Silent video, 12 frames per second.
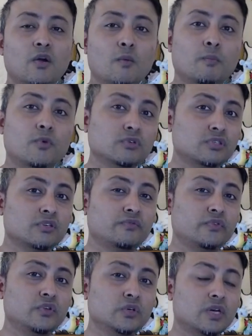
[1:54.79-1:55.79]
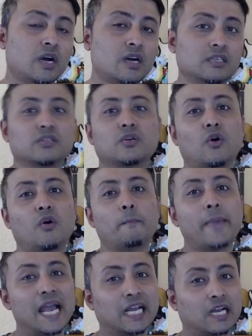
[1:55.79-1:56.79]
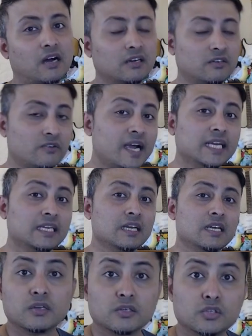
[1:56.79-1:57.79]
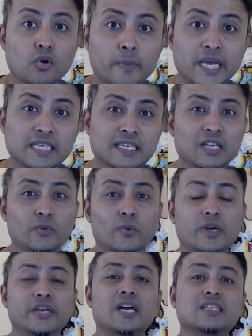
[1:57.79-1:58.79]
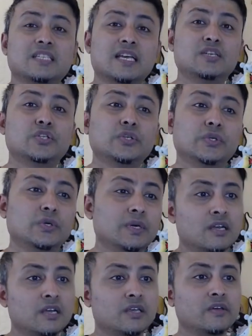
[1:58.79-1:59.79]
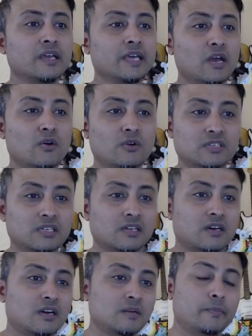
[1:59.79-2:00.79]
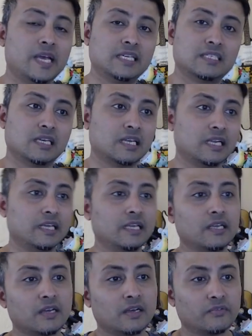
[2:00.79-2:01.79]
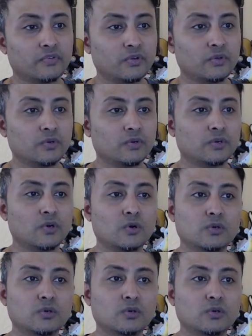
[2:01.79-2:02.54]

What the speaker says: most of you guys got a bank card, right? So basically what you guys can do, you can get Oyster card basically. If you go